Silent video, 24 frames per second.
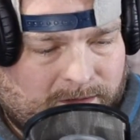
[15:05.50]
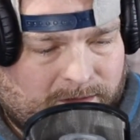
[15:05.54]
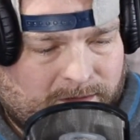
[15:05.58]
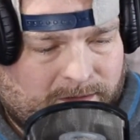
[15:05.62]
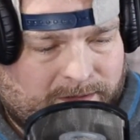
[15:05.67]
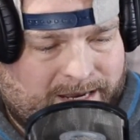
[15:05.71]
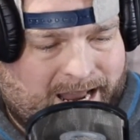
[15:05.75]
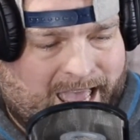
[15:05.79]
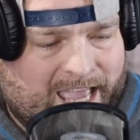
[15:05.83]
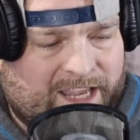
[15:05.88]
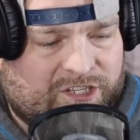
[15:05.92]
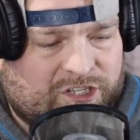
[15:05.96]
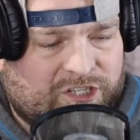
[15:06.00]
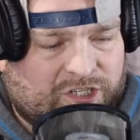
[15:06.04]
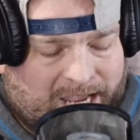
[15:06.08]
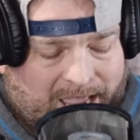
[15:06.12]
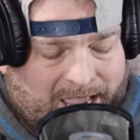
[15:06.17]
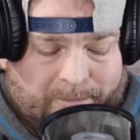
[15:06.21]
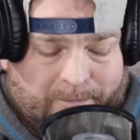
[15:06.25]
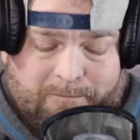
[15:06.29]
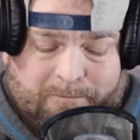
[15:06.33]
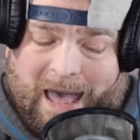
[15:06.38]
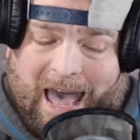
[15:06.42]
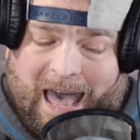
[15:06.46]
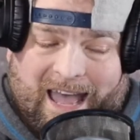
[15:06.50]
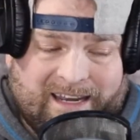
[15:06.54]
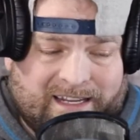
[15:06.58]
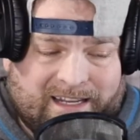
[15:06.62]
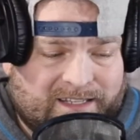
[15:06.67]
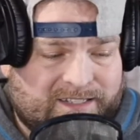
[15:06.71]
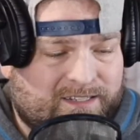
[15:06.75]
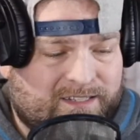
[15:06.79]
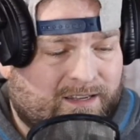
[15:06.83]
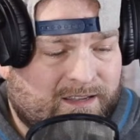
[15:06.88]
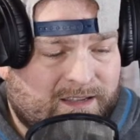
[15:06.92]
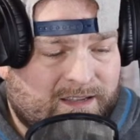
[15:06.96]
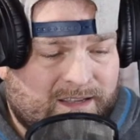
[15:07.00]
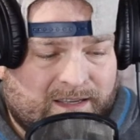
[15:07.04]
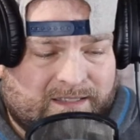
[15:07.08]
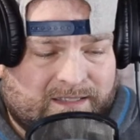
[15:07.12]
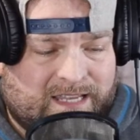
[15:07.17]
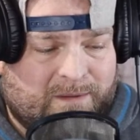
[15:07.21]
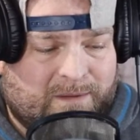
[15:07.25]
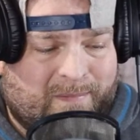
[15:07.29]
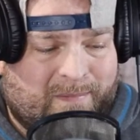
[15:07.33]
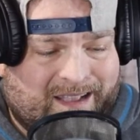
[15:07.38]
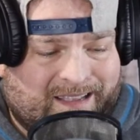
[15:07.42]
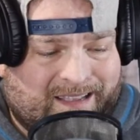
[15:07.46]
Nice jab, bodies.
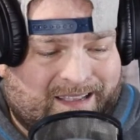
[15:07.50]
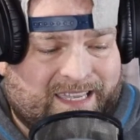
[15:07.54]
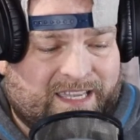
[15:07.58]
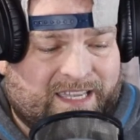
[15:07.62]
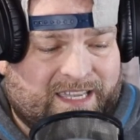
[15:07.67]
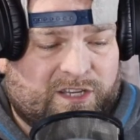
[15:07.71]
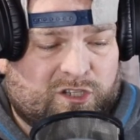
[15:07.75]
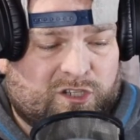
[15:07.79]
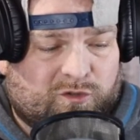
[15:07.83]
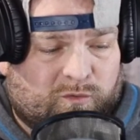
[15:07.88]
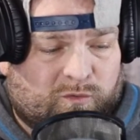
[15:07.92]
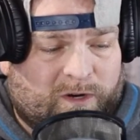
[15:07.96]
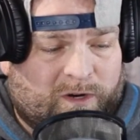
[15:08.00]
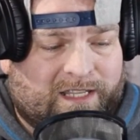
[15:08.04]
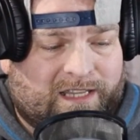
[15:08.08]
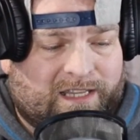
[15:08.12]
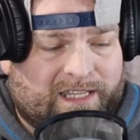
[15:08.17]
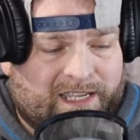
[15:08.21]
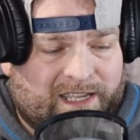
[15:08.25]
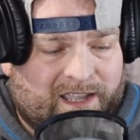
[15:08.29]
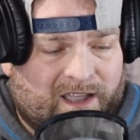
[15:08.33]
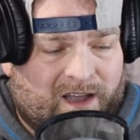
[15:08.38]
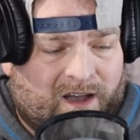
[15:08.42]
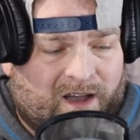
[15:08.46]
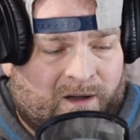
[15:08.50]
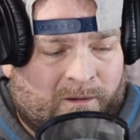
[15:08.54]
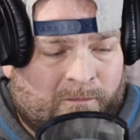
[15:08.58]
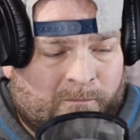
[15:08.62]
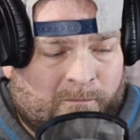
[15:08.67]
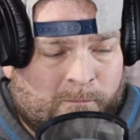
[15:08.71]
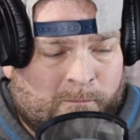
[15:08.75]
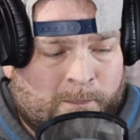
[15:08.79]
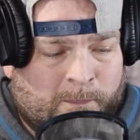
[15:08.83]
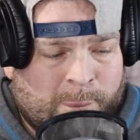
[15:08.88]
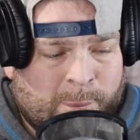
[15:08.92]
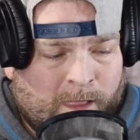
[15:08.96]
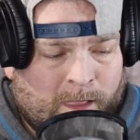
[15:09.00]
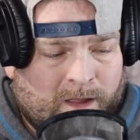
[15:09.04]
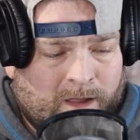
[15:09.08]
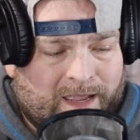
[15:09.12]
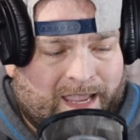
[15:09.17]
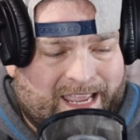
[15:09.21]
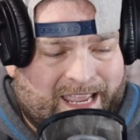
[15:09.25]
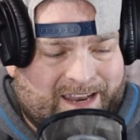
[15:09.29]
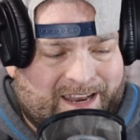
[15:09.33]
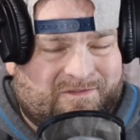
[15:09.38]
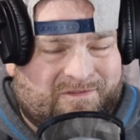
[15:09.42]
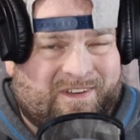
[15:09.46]
See, Mungia is really
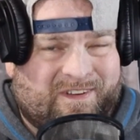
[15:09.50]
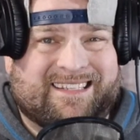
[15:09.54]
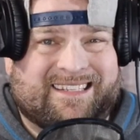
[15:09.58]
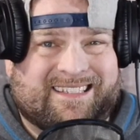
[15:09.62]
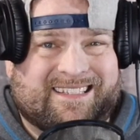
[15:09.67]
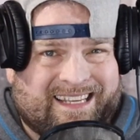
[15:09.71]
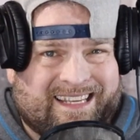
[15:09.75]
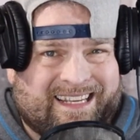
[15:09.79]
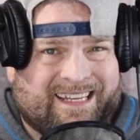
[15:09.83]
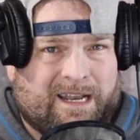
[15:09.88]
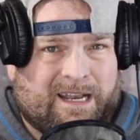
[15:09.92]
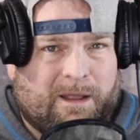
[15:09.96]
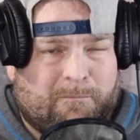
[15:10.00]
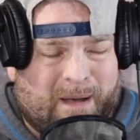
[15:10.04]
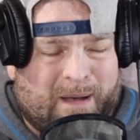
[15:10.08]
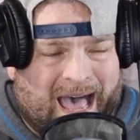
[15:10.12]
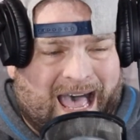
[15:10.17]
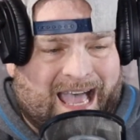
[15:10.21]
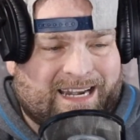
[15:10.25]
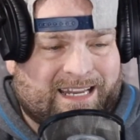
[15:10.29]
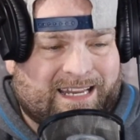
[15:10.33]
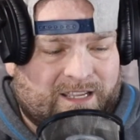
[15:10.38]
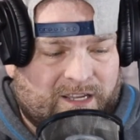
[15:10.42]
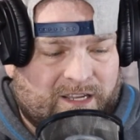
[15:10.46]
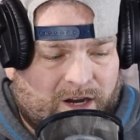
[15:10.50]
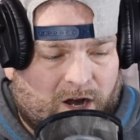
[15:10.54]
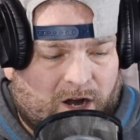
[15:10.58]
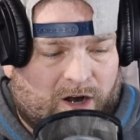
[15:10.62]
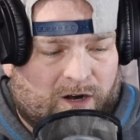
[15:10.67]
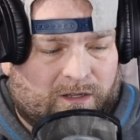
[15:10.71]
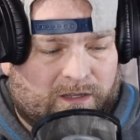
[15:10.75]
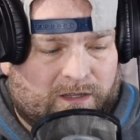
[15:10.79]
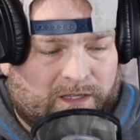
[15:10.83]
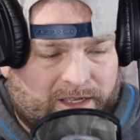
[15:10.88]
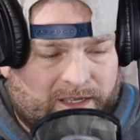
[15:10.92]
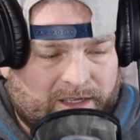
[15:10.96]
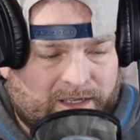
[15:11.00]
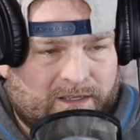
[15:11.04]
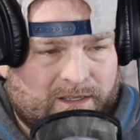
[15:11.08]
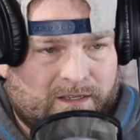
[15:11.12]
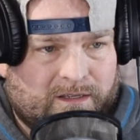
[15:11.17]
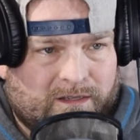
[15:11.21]
investing in the body early.